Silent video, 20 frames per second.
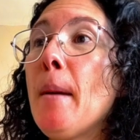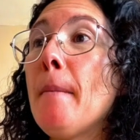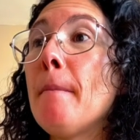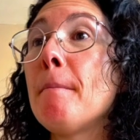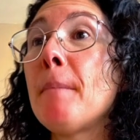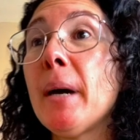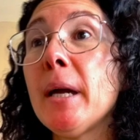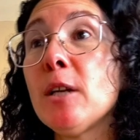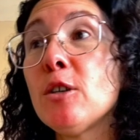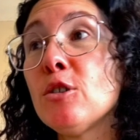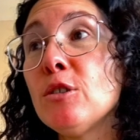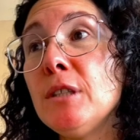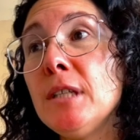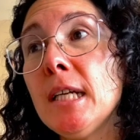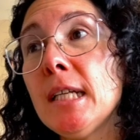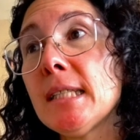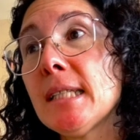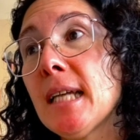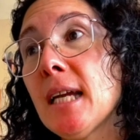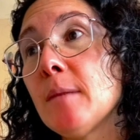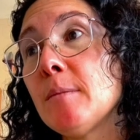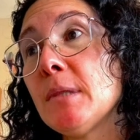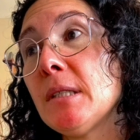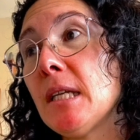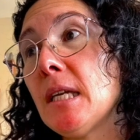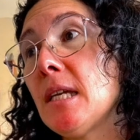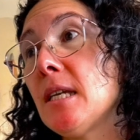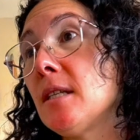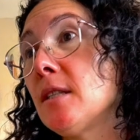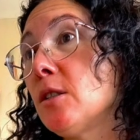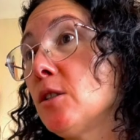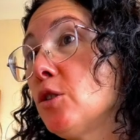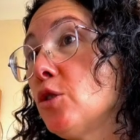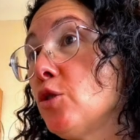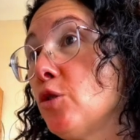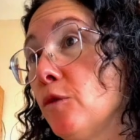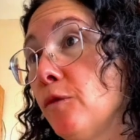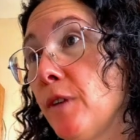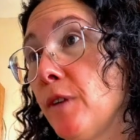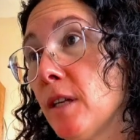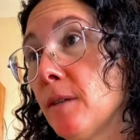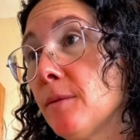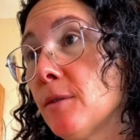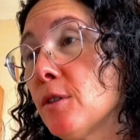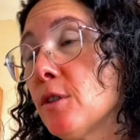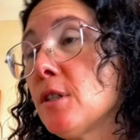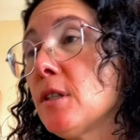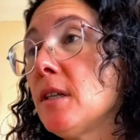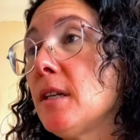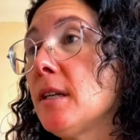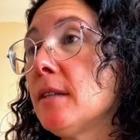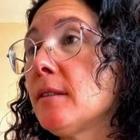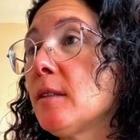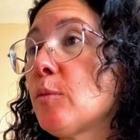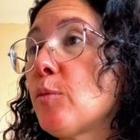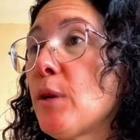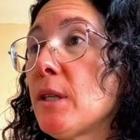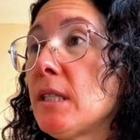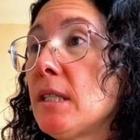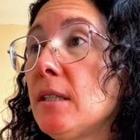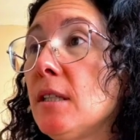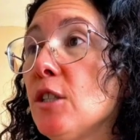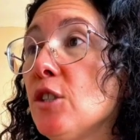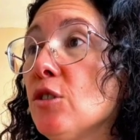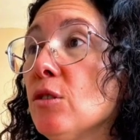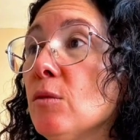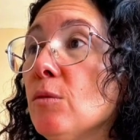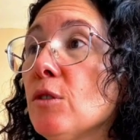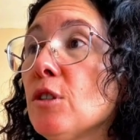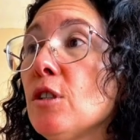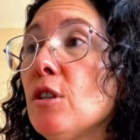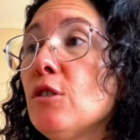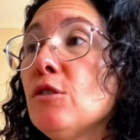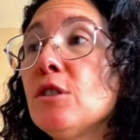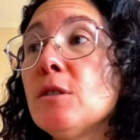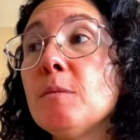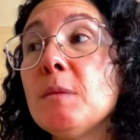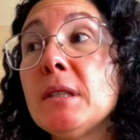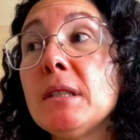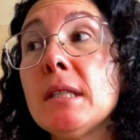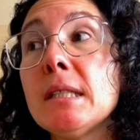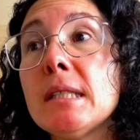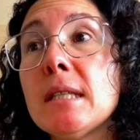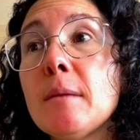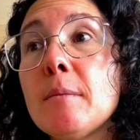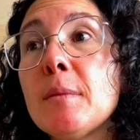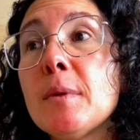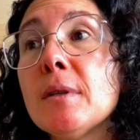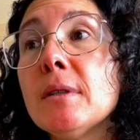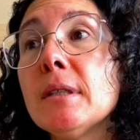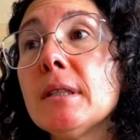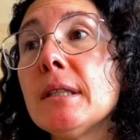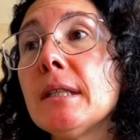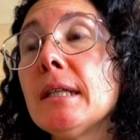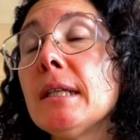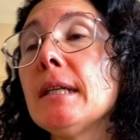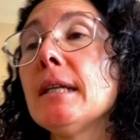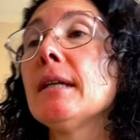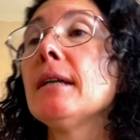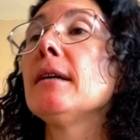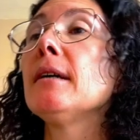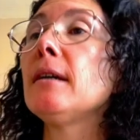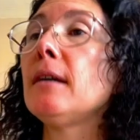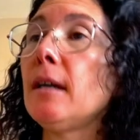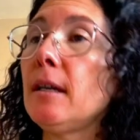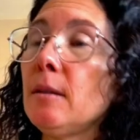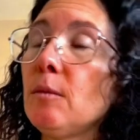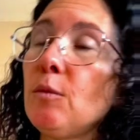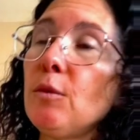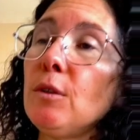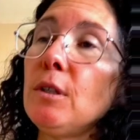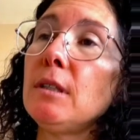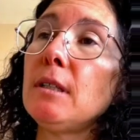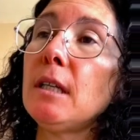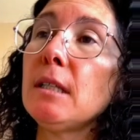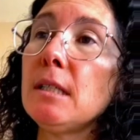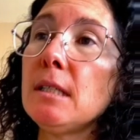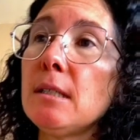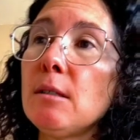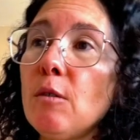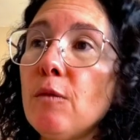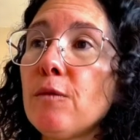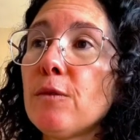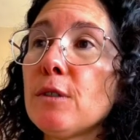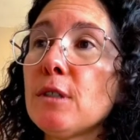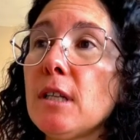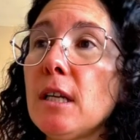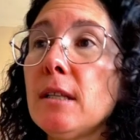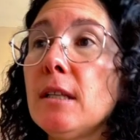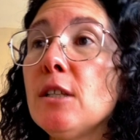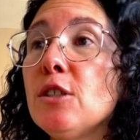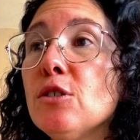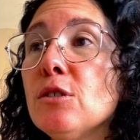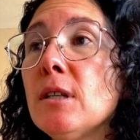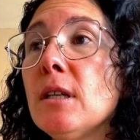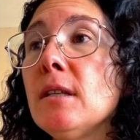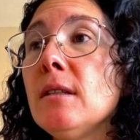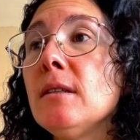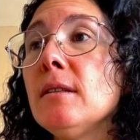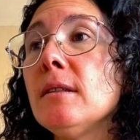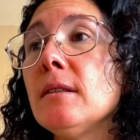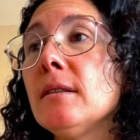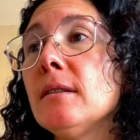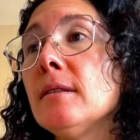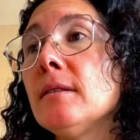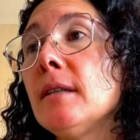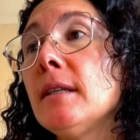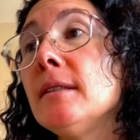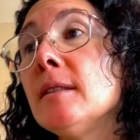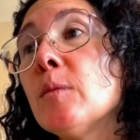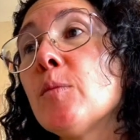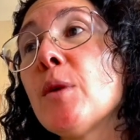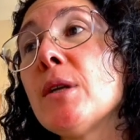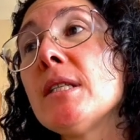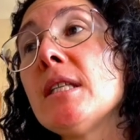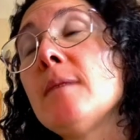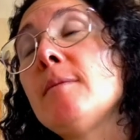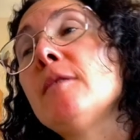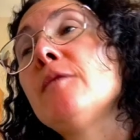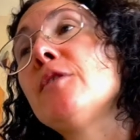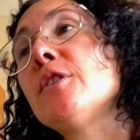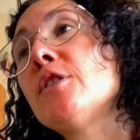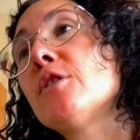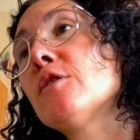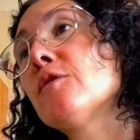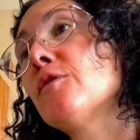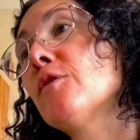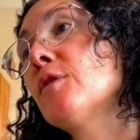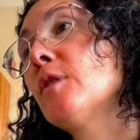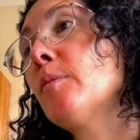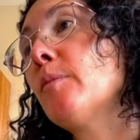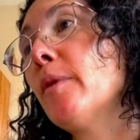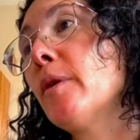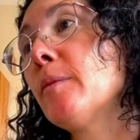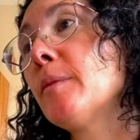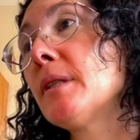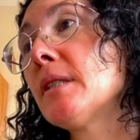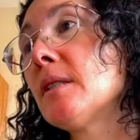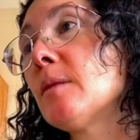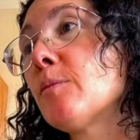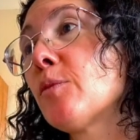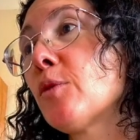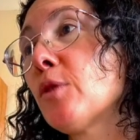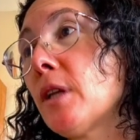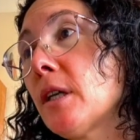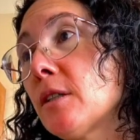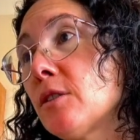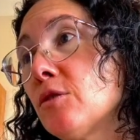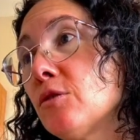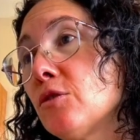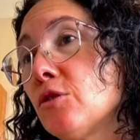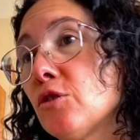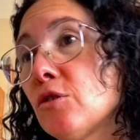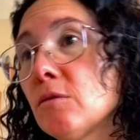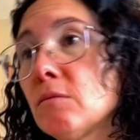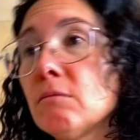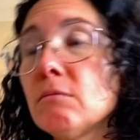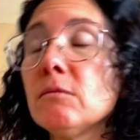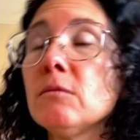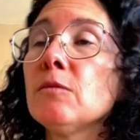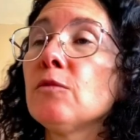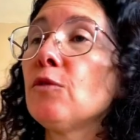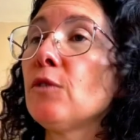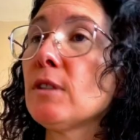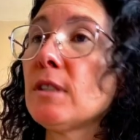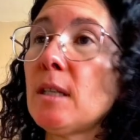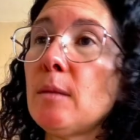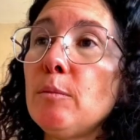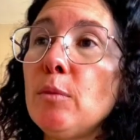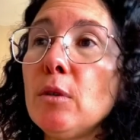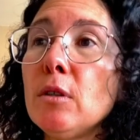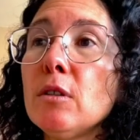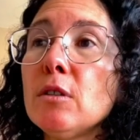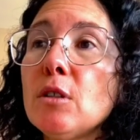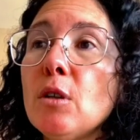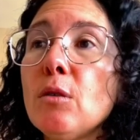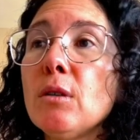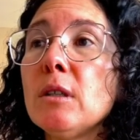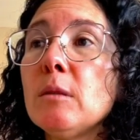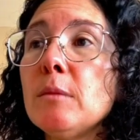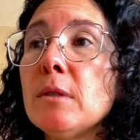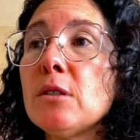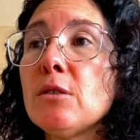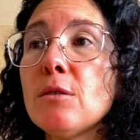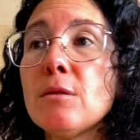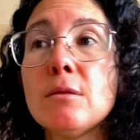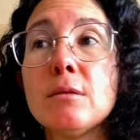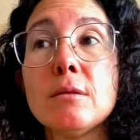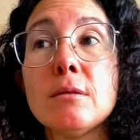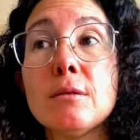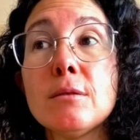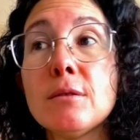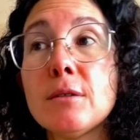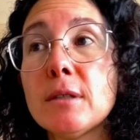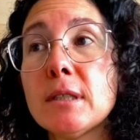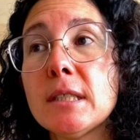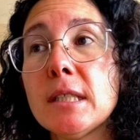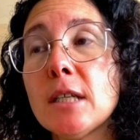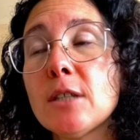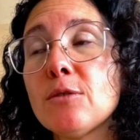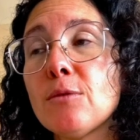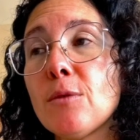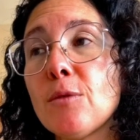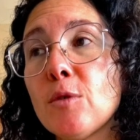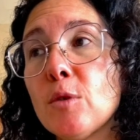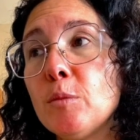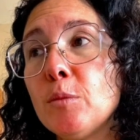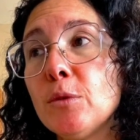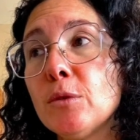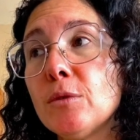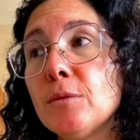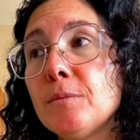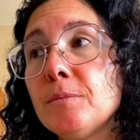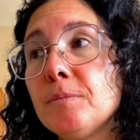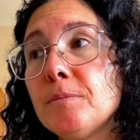MicroTx comes in 2 flavors. The Enterprise Edition was launched mid-December, and what it does is offers additional enterprise-level features for deployments in productions. For example, no limit on transaction throughput.